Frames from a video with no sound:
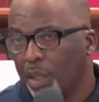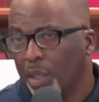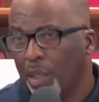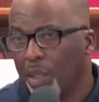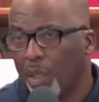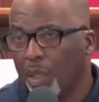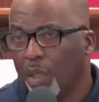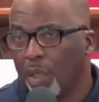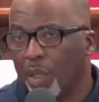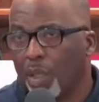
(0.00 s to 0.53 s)

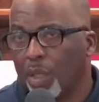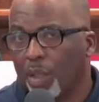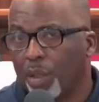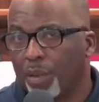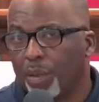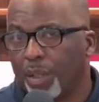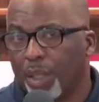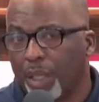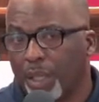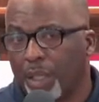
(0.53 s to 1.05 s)

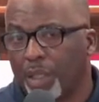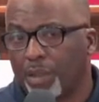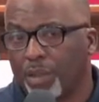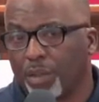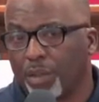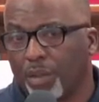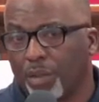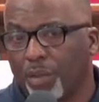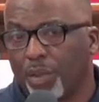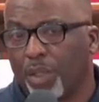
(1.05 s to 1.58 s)
that has
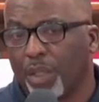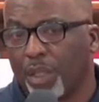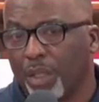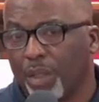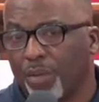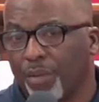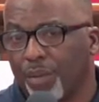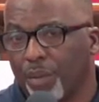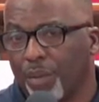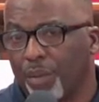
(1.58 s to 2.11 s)
a great
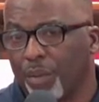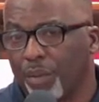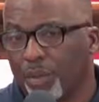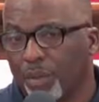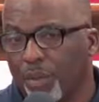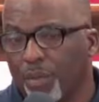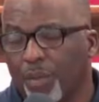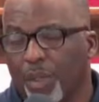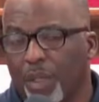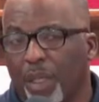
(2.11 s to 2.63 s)
influence
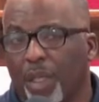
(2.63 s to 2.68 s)
on my